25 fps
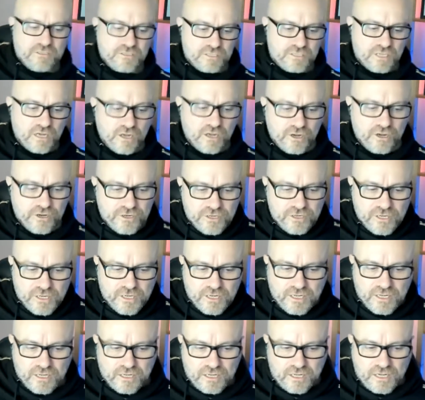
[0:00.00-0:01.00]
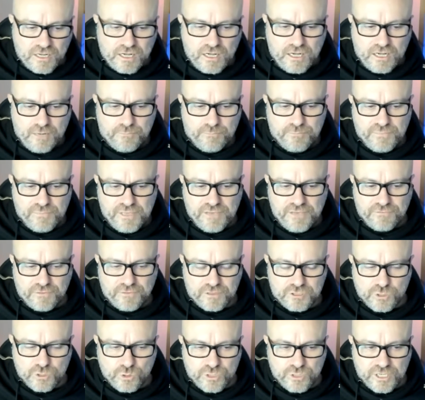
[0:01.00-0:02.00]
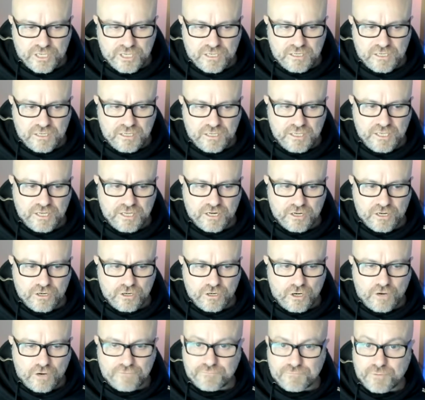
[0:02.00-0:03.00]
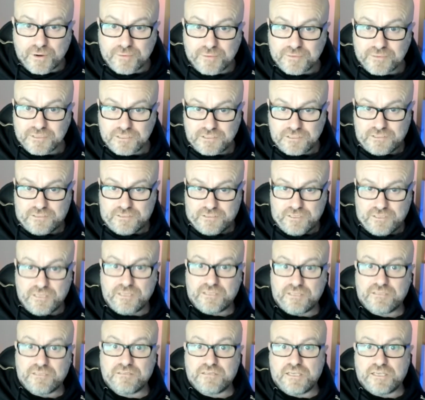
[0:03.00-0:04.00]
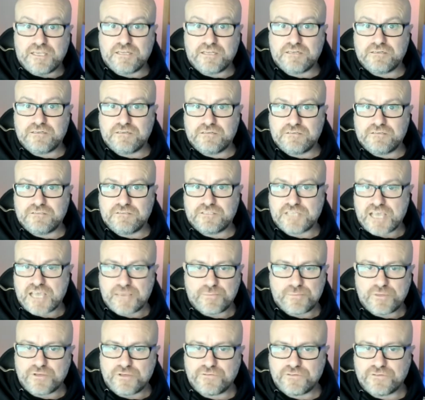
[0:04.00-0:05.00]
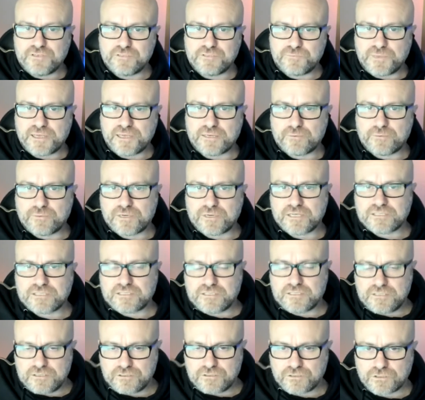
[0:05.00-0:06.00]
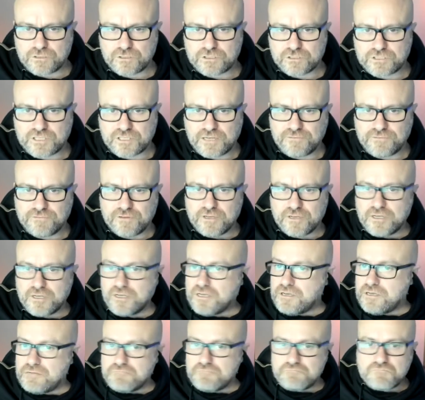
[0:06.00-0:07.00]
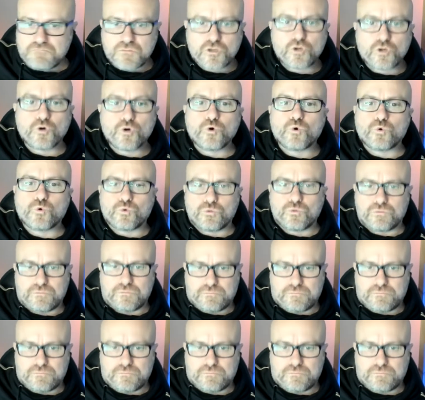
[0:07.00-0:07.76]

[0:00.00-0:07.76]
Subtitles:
So if we're talking, off premise in Dan Murphy's Beer West and that sort of stuff, cool.